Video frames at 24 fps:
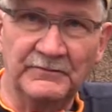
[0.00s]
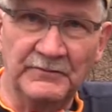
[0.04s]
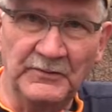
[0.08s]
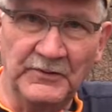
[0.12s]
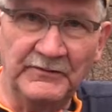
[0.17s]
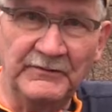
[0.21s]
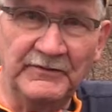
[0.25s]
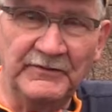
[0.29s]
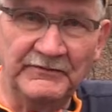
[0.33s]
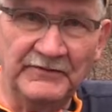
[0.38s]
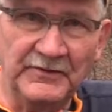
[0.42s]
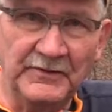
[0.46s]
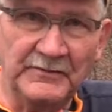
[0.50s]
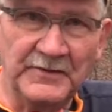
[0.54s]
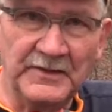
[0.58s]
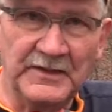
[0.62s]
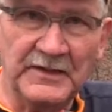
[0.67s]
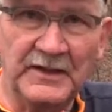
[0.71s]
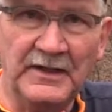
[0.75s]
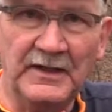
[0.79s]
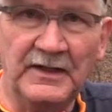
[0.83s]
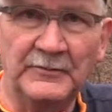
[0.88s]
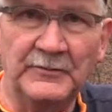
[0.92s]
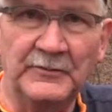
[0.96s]
moving from the
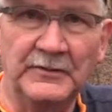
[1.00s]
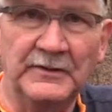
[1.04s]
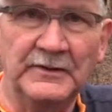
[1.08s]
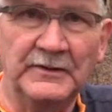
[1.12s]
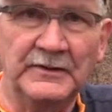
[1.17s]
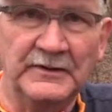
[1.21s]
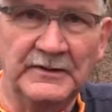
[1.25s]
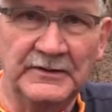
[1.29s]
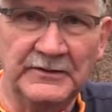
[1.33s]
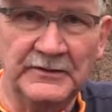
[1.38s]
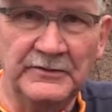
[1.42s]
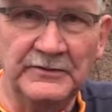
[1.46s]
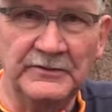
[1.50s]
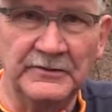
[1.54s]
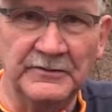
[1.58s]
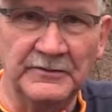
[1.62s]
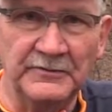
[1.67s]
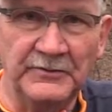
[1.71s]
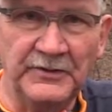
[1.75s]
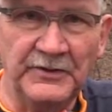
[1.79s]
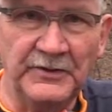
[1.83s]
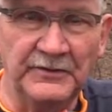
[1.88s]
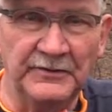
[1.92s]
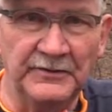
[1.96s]
camera to the
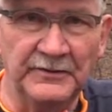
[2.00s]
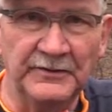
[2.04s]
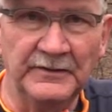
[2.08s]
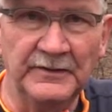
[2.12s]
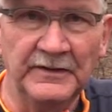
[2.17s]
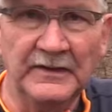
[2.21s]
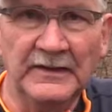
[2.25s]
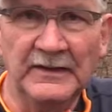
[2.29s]
computer.